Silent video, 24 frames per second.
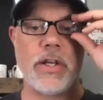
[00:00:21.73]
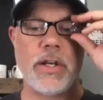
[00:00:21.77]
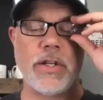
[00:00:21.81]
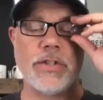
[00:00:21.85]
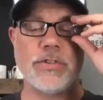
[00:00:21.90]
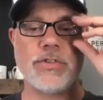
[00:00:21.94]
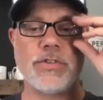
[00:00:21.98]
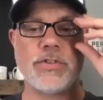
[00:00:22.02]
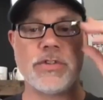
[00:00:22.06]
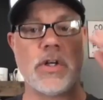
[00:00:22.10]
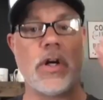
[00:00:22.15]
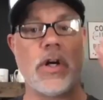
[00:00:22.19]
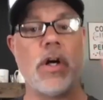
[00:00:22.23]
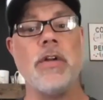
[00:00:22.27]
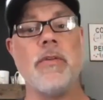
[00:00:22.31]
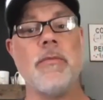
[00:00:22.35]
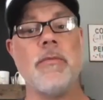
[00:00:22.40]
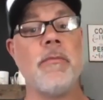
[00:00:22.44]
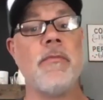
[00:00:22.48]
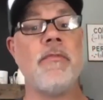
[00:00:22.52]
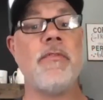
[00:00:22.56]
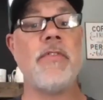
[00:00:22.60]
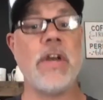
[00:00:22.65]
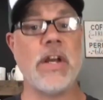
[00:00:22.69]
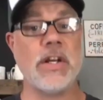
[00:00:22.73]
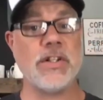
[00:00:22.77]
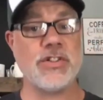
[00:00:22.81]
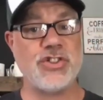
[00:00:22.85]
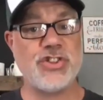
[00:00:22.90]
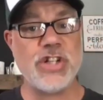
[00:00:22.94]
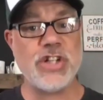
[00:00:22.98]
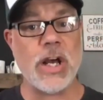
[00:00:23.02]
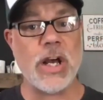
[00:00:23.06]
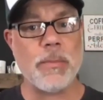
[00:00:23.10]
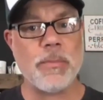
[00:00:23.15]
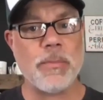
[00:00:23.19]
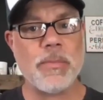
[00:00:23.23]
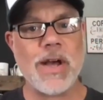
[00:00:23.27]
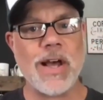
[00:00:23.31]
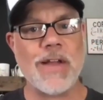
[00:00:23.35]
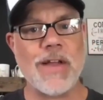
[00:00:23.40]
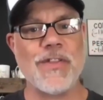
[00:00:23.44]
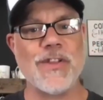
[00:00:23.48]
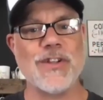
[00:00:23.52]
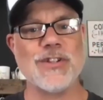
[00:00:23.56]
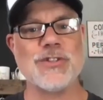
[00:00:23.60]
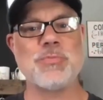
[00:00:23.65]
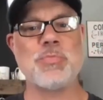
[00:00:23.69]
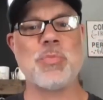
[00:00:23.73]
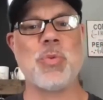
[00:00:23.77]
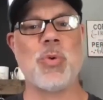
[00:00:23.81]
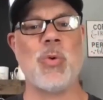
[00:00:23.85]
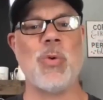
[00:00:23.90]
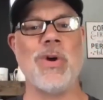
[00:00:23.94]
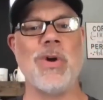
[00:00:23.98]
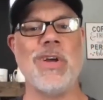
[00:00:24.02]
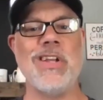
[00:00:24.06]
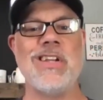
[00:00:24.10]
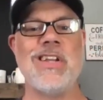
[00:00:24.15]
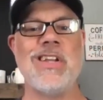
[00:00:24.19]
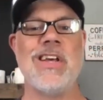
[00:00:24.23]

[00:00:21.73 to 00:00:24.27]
it's on via ship at this point,